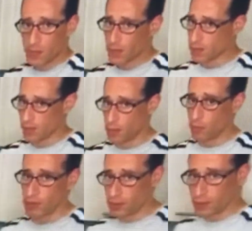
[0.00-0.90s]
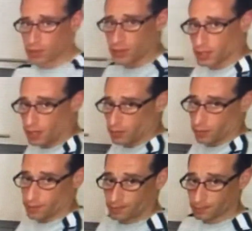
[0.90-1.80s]
I'm just trying to see it. What
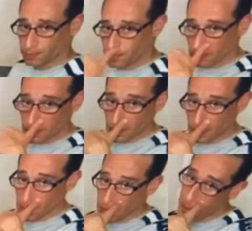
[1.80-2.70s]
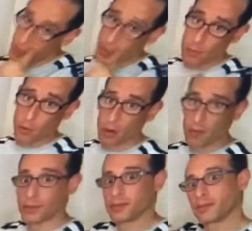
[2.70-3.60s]
about his, maybe it's his
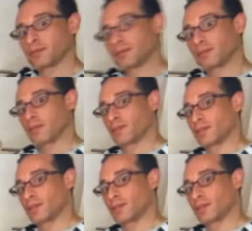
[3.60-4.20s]
curly hair